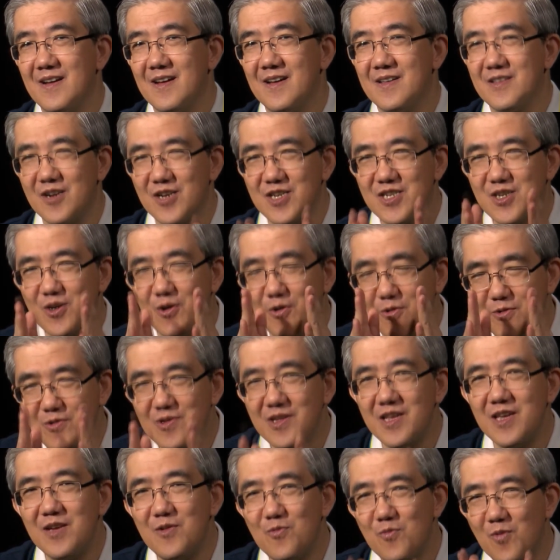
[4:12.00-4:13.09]
there is
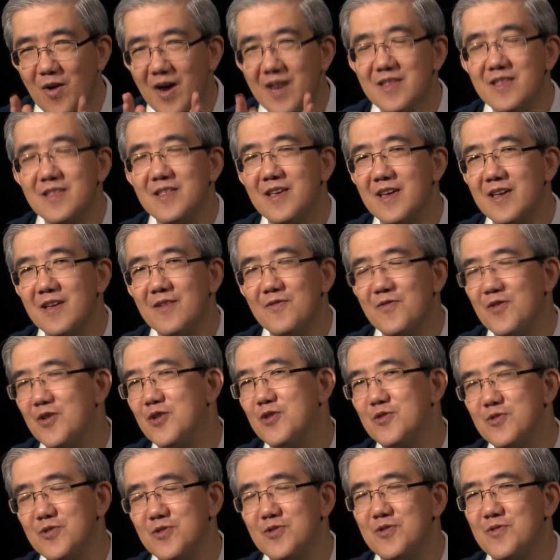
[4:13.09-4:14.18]
only one thing for
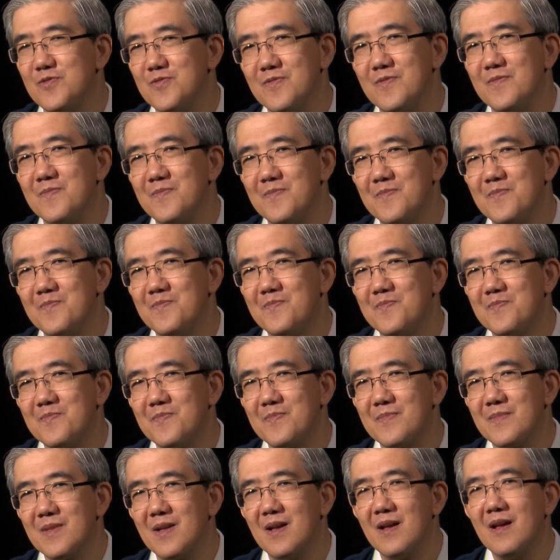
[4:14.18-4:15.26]
you to do.
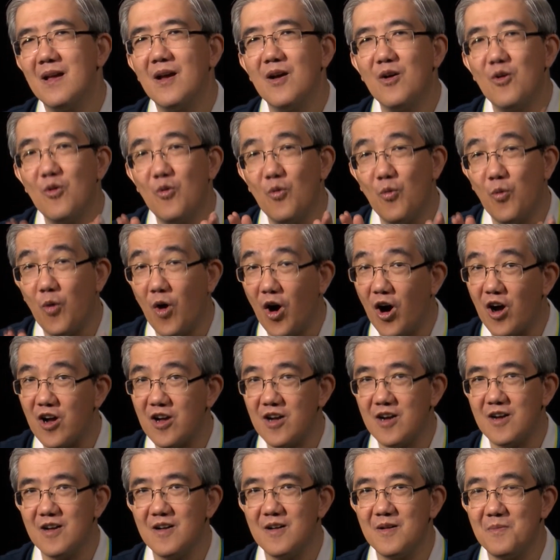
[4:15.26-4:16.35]
Walk
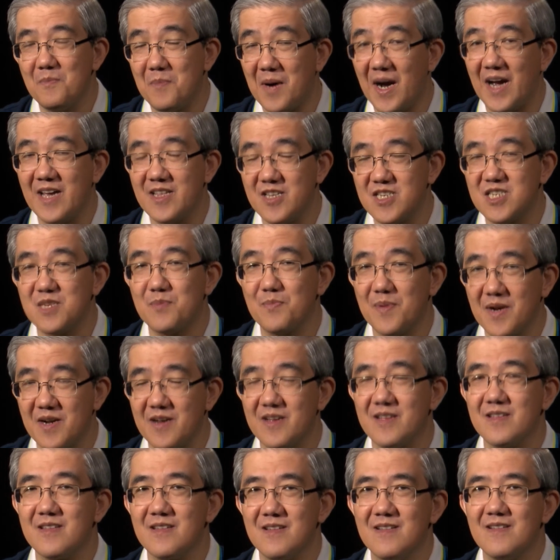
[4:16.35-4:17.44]
by the Spirit.
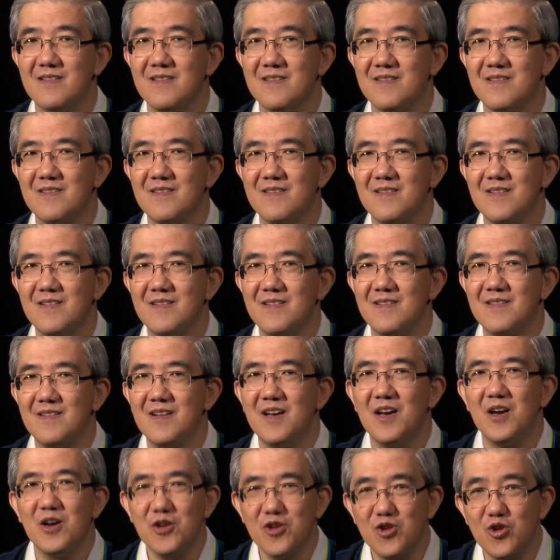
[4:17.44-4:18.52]

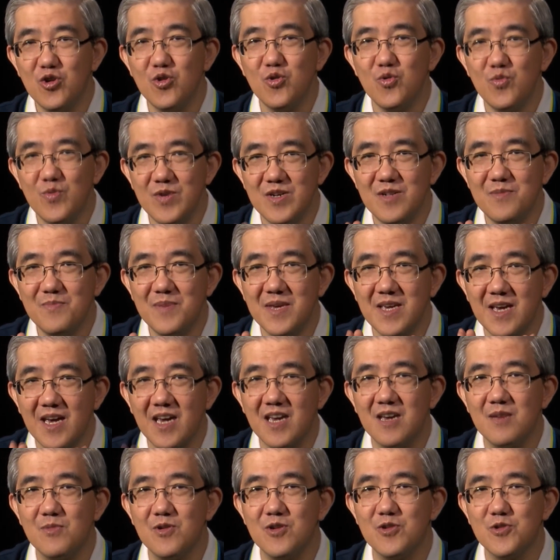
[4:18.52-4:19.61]
You will be
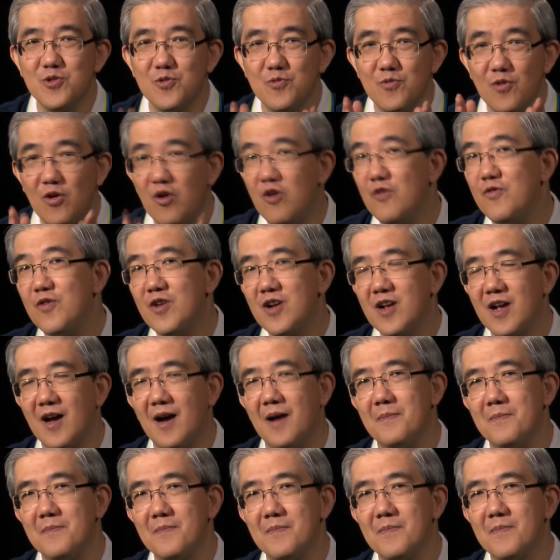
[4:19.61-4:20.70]
able to
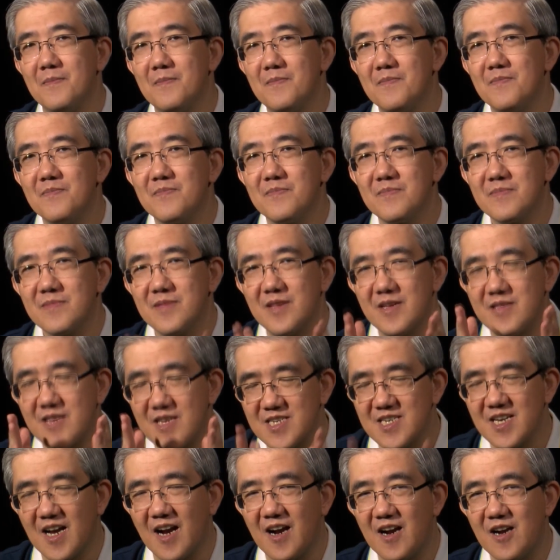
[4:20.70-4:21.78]
overcome the
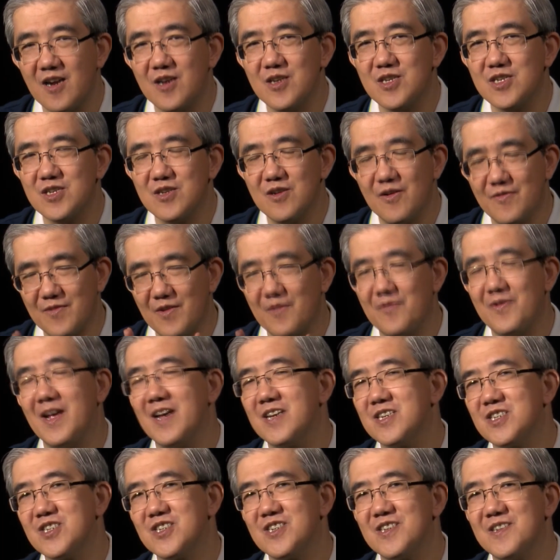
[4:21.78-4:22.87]
desires of the
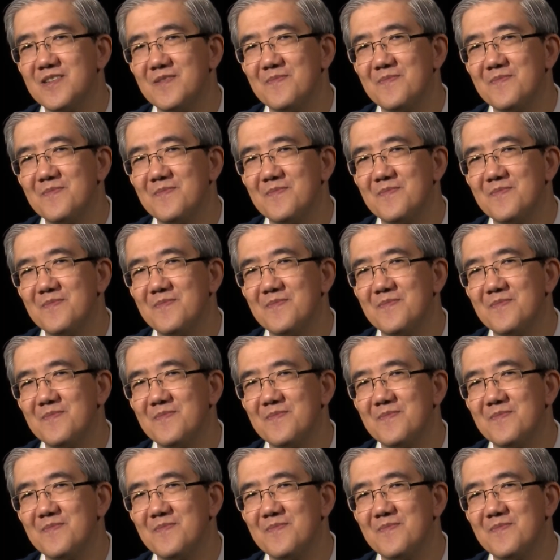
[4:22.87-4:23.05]
flesh.